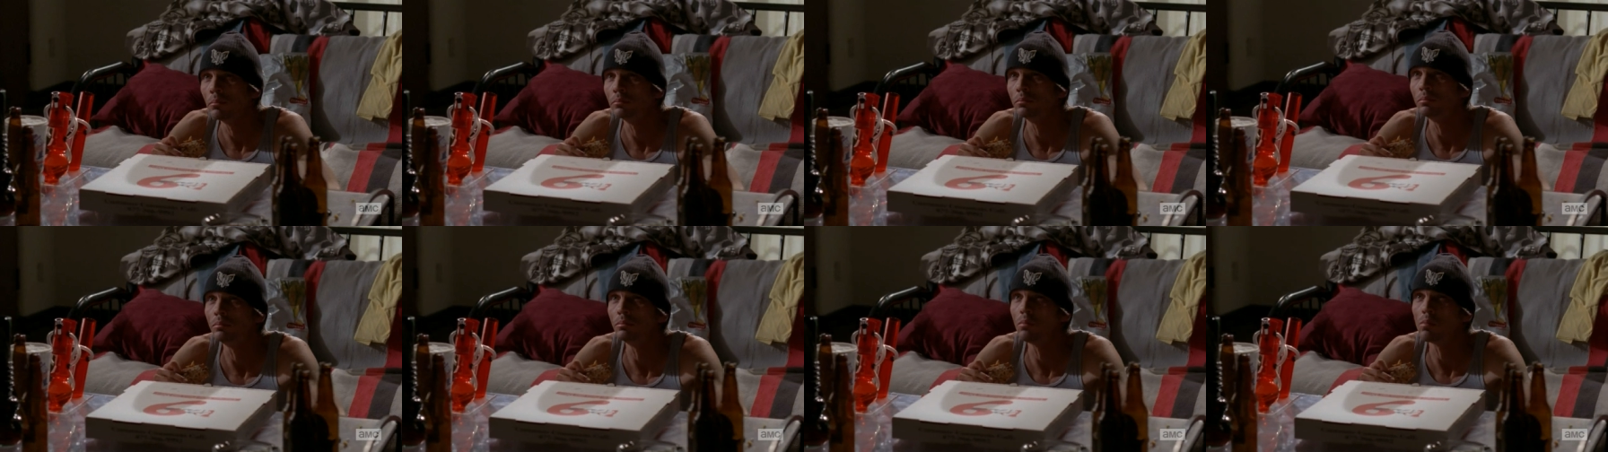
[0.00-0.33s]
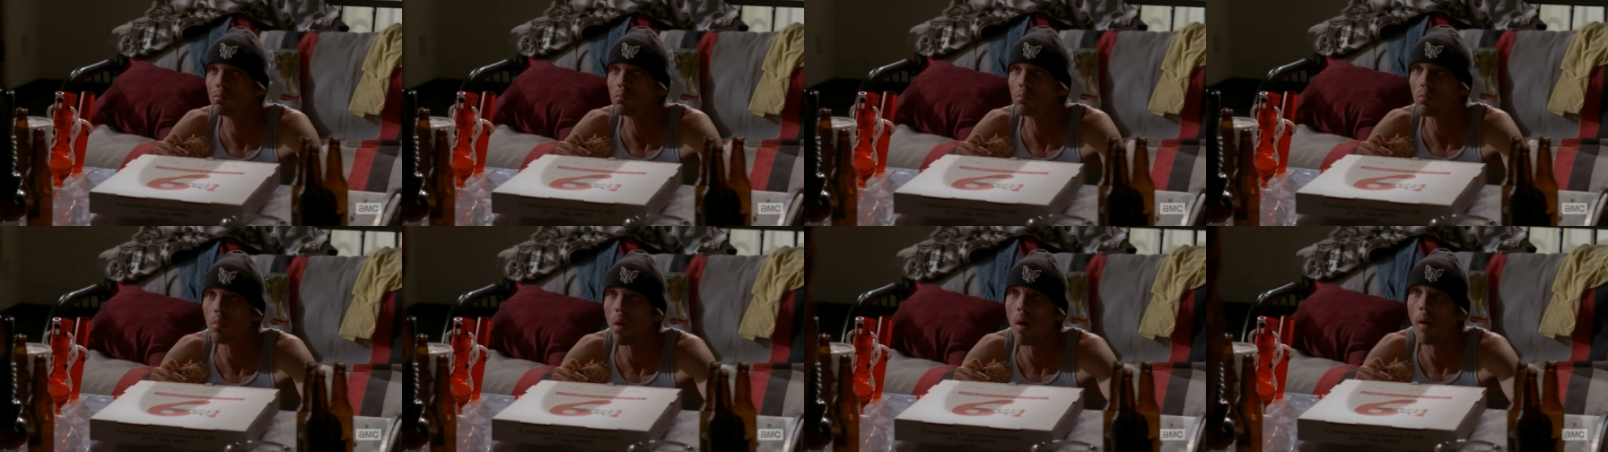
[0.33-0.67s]

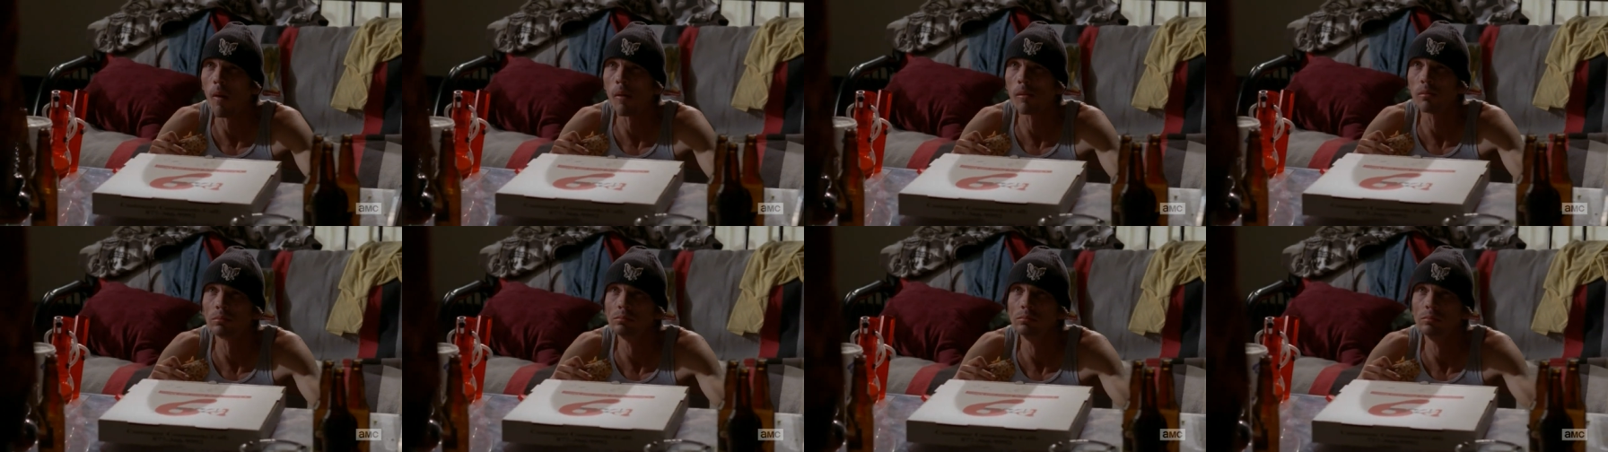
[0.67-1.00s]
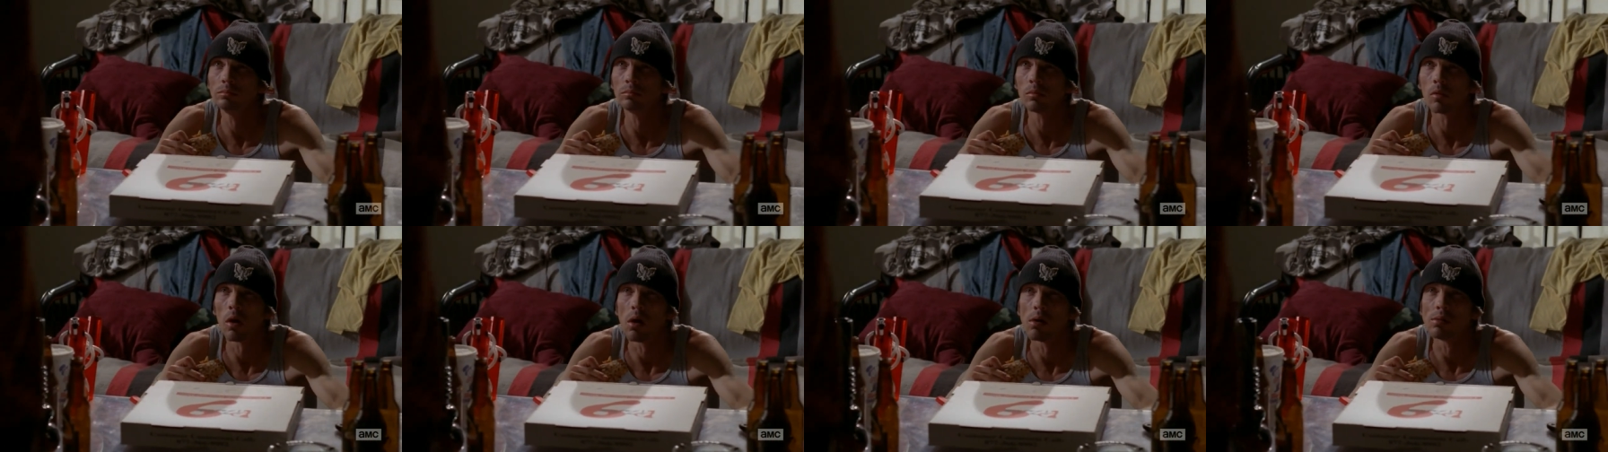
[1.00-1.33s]
figured out a
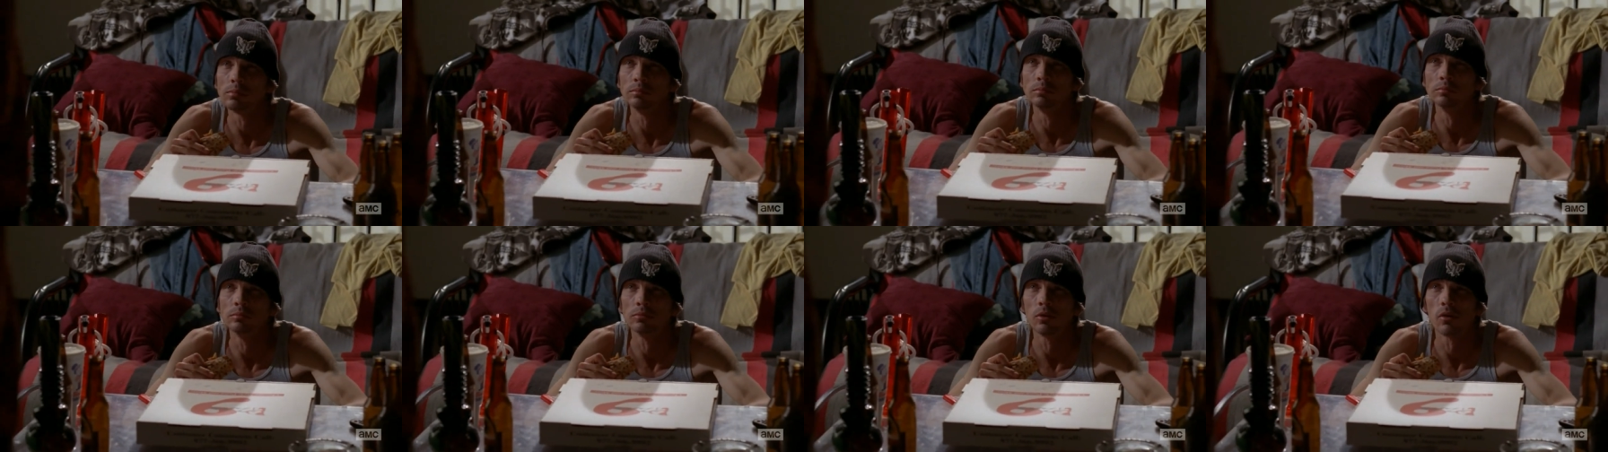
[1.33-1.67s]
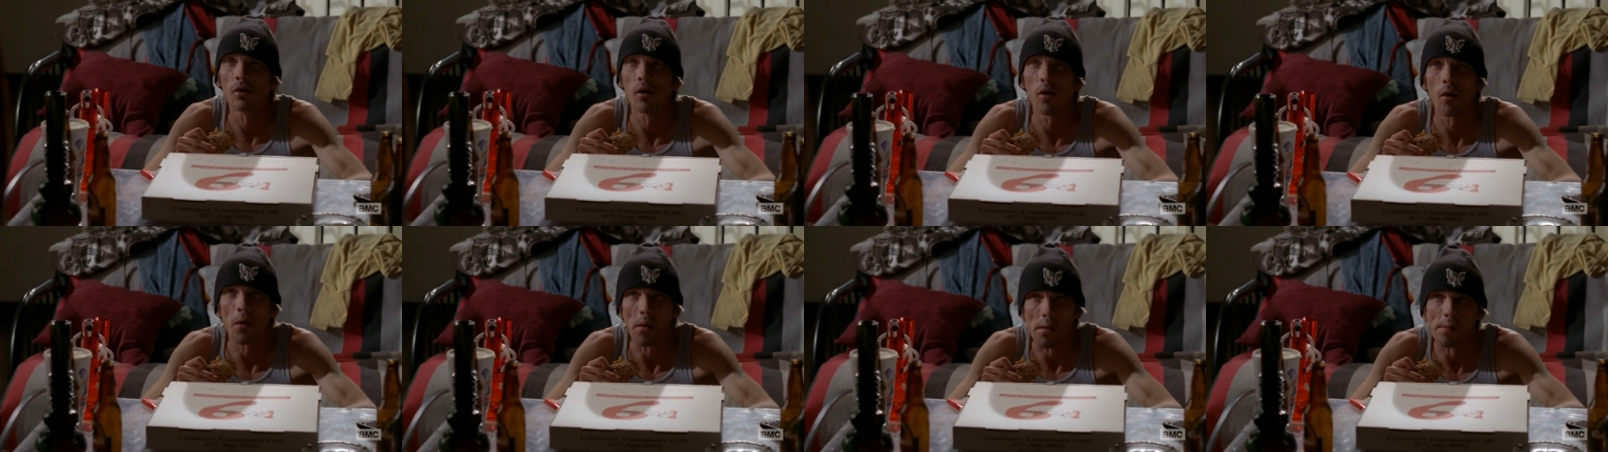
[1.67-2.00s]
way to
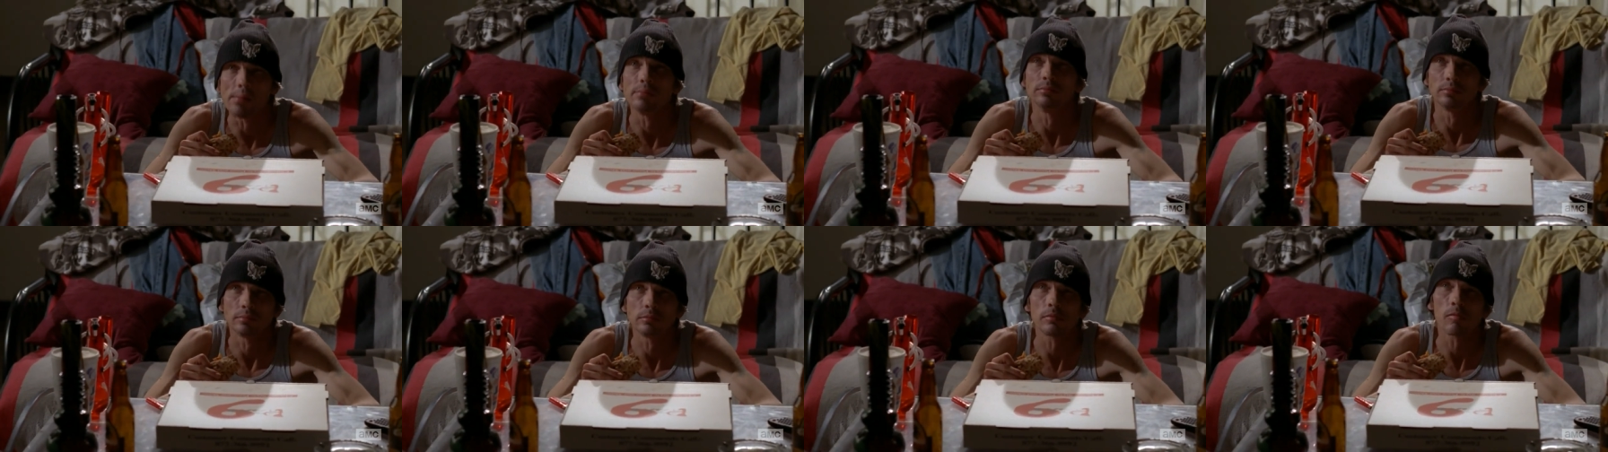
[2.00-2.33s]
win.